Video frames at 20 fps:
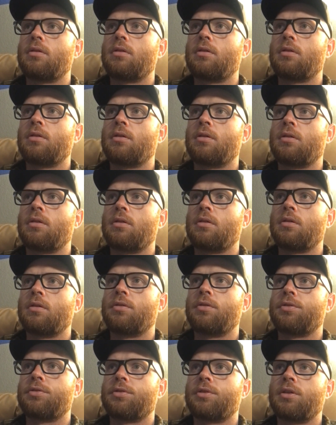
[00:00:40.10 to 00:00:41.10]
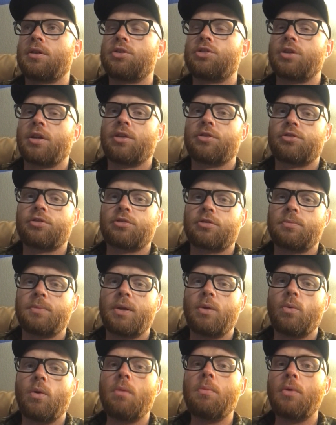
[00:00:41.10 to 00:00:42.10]
there's a good chance there's going to be
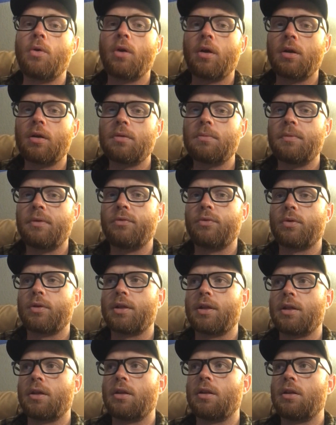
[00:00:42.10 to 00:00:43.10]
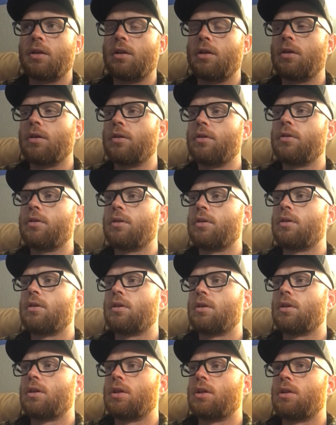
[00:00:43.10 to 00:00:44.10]
one more before the end of the year.
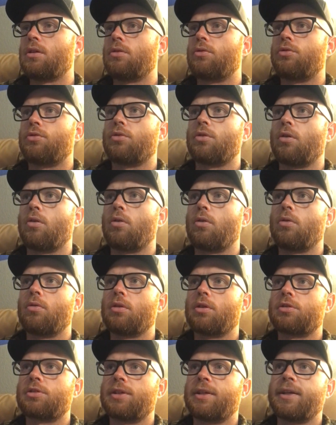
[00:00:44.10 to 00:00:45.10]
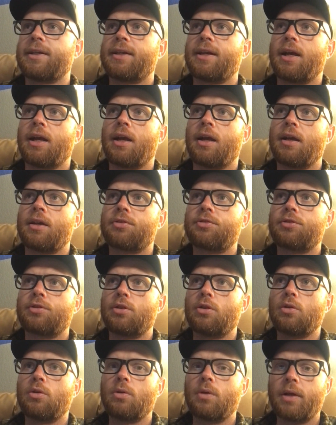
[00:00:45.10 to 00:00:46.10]
So it looks like I
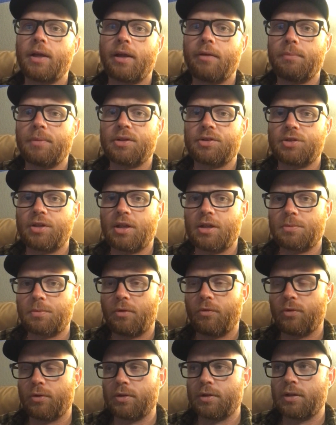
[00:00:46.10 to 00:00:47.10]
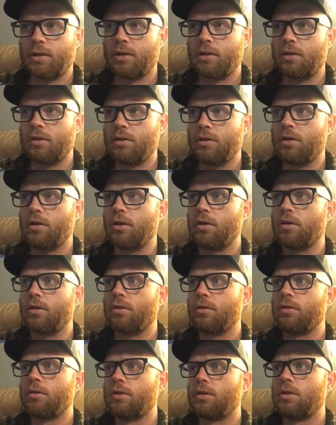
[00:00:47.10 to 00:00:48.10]
still have my chance before the end of the
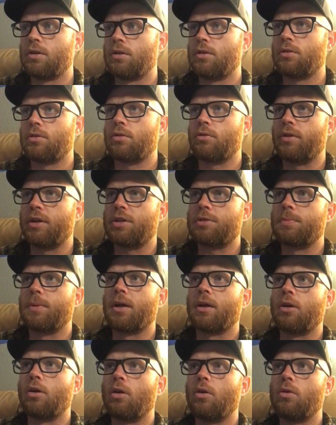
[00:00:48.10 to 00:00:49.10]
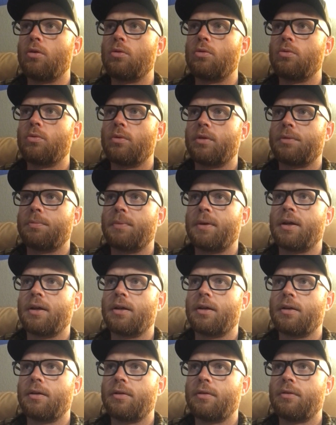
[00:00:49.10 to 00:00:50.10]
year to reach my goal with
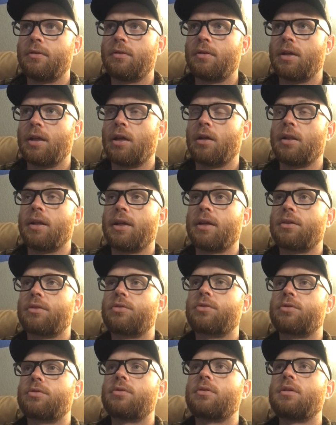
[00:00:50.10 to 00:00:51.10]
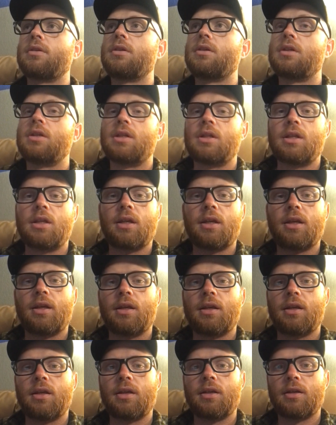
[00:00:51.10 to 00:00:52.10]
my LX,
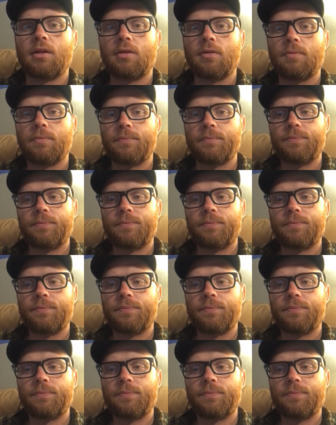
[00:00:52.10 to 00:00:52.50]
and